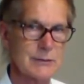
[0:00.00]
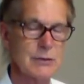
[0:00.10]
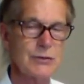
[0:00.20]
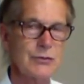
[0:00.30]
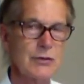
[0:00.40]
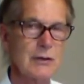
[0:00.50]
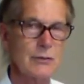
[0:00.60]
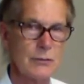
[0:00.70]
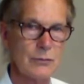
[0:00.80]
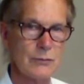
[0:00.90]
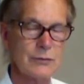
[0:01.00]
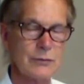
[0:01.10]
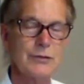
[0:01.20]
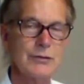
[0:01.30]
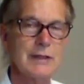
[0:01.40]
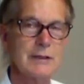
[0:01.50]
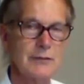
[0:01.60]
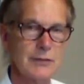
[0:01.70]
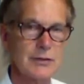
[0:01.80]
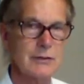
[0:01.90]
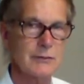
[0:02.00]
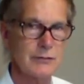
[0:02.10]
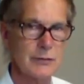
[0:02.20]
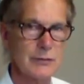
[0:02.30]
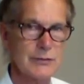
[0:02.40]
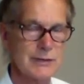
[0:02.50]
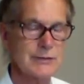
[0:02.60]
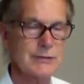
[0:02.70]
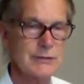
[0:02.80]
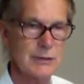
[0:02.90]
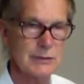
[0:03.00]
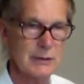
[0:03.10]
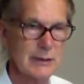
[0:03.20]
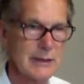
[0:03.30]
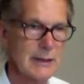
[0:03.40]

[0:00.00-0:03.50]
Nutrient deficient foods is certainly